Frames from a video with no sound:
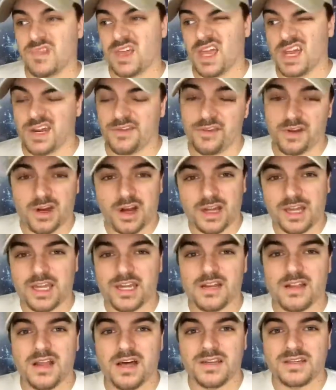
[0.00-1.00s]
And if you're not
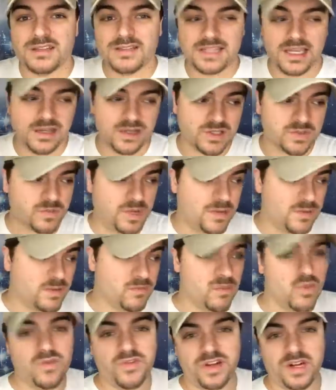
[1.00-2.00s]
getting a lot of sales, maybe
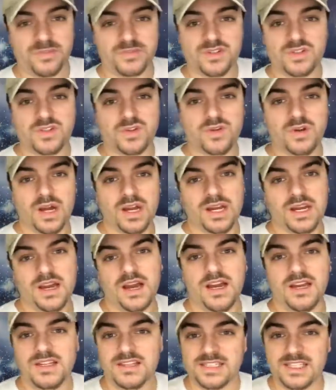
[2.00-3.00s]
move it up to
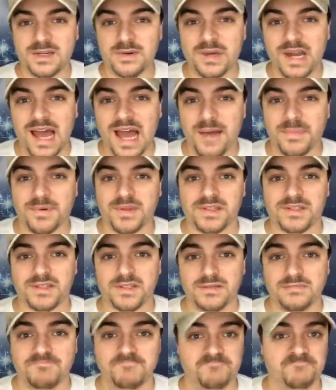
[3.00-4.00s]
$2.99 and see what happens.